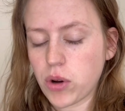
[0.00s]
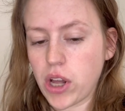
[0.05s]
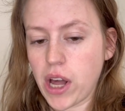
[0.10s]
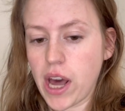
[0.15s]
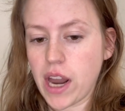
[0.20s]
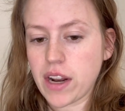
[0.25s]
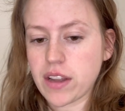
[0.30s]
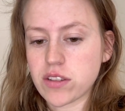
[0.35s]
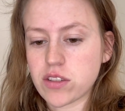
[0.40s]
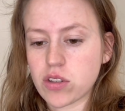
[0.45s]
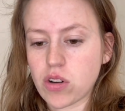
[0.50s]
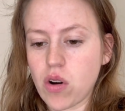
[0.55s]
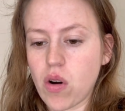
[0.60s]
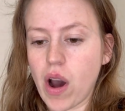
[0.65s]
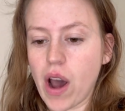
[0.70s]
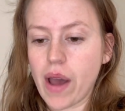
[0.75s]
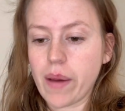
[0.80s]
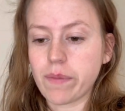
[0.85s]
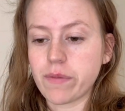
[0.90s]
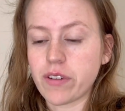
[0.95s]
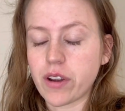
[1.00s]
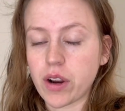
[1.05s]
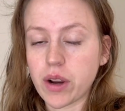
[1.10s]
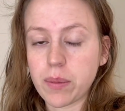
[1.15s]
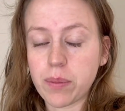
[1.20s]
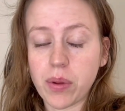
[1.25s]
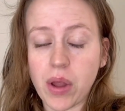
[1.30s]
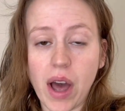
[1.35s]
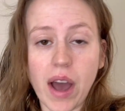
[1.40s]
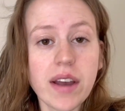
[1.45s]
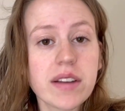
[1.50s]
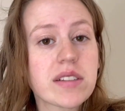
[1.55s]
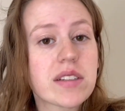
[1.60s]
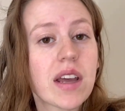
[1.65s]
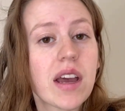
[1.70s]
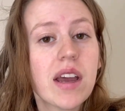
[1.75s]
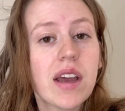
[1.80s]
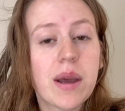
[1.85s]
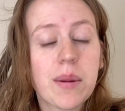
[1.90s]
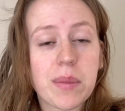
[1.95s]
at it. So I'm very blessed
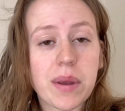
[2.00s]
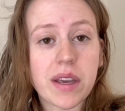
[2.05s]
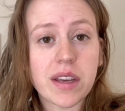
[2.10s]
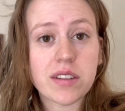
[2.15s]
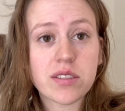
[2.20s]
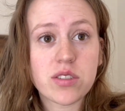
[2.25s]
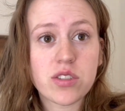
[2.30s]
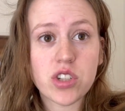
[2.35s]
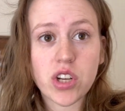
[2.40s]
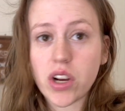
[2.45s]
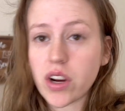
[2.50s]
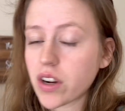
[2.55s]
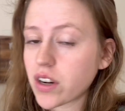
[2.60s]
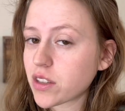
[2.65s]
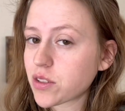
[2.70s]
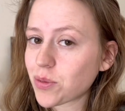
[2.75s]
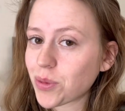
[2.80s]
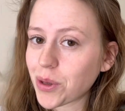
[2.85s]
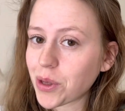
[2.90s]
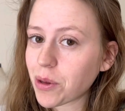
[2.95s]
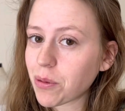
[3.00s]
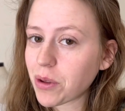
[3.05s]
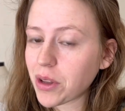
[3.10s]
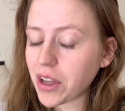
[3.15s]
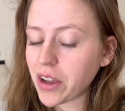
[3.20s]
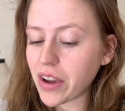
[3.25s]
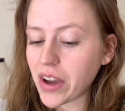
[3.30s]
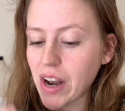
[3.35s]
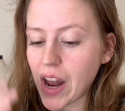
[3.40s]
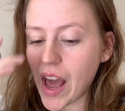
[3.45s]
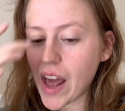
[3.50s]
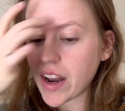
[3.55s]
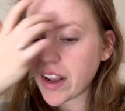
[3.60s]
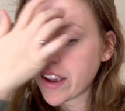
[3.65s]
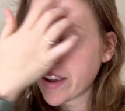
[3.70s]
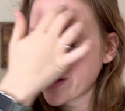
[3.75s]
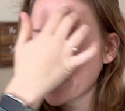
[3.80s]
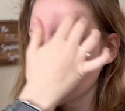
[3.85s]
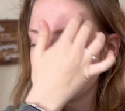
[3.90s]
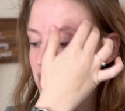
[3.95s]
because Jared is really, really good at
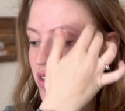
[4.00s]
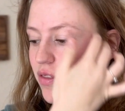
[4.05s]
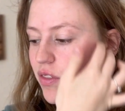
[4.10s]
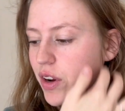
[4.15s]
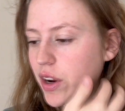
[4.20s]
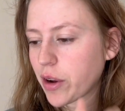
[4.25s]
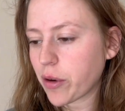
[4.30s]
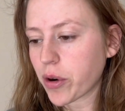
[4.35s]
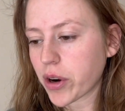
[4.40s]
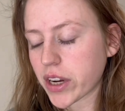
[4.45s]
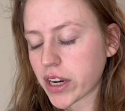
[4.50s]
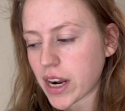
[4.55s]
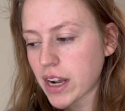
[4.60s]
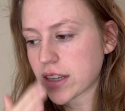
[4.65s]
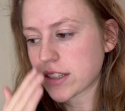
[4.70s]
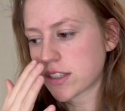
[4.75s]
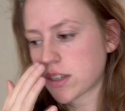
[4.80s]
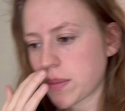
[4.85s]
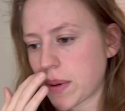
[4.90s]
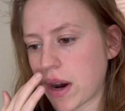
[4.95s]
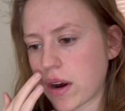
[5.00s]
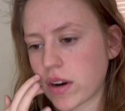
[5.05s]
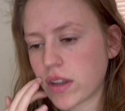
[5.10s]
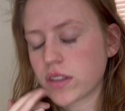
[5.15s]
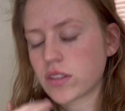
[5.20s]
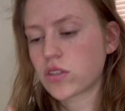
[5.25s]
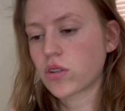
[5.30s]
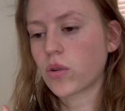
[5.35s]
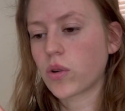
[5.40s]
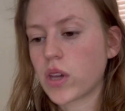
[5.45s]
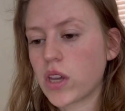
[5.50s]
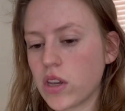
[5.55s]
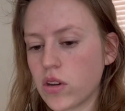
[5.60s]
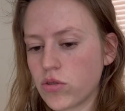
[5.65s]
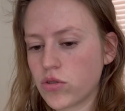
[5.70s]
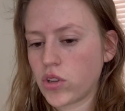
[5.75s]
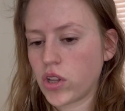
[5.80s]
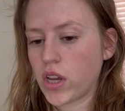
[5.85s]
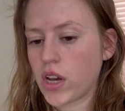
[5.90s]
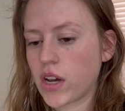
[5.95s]
it and he's very organized about it. So he
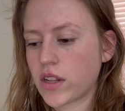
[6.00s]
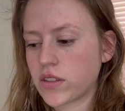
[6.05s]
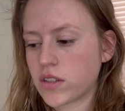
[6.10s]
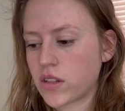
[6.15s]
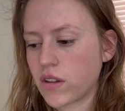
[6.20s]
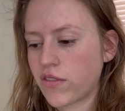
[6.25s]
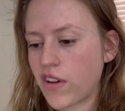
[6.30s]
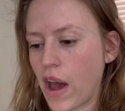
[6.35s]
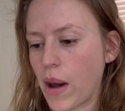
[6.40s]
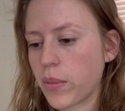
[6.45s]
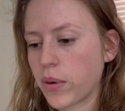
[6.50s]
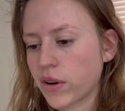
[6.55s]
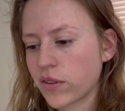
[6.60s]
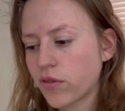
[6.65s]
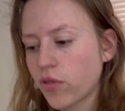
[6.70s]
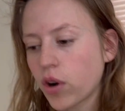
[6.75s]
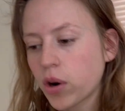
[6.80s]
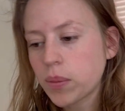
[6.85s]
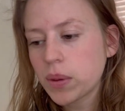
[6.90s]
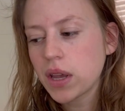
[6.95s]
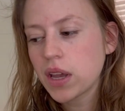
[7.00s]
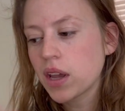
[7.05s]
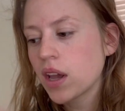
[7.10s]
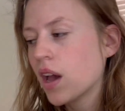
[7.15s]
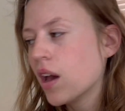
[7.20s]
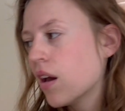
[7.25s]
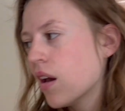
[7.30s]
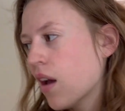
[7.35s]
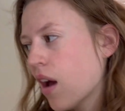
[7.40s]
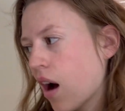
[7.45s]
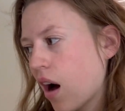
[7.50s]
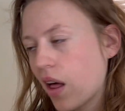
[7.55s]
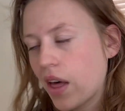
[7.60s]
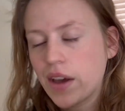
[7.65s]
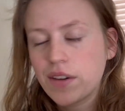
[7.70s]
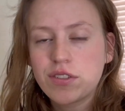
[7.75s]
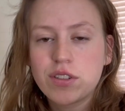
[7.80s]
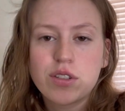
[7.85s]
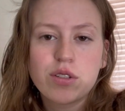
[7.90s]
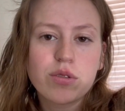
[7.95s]
usually cuts the fabric for me. All I
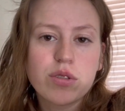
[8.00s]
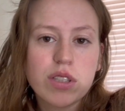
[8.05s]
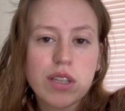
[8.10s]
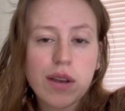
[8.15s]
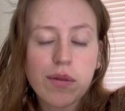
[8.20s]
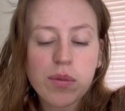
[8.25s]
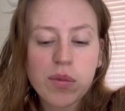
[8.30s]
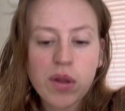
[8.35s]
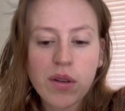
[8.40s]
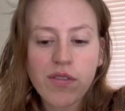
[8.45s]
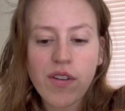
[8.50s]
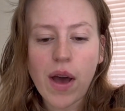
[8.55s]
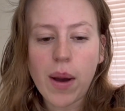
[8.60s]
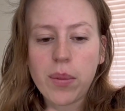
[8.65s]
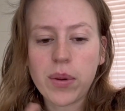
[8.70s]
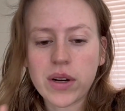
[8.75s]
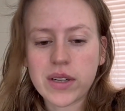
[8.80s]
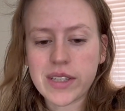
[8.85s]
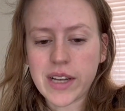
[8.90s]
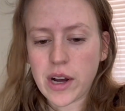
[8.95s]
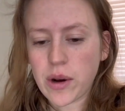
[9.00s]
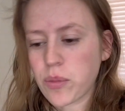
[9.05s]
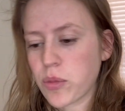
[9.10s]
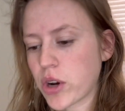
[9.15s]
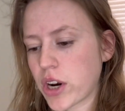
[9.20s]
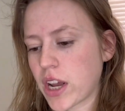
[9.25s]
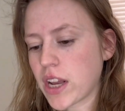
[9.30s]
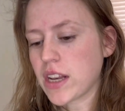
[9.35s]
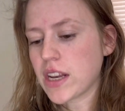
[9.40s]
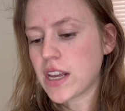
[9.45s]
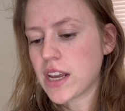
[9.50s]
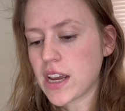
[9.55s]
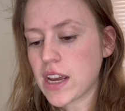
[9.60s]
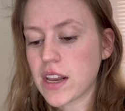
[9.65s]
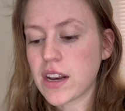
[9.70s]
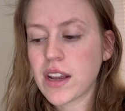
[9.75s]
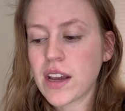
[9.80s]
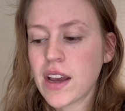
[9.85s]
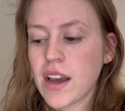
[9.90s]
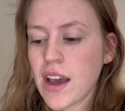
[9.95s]
have to do is give him the fabric, tell him what I
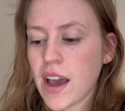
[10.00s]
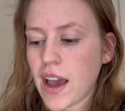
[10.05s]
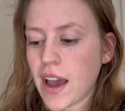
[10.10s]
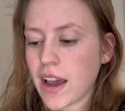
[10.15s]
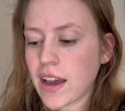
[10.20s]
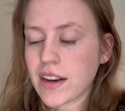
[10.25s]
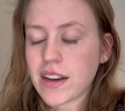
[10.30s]
need, and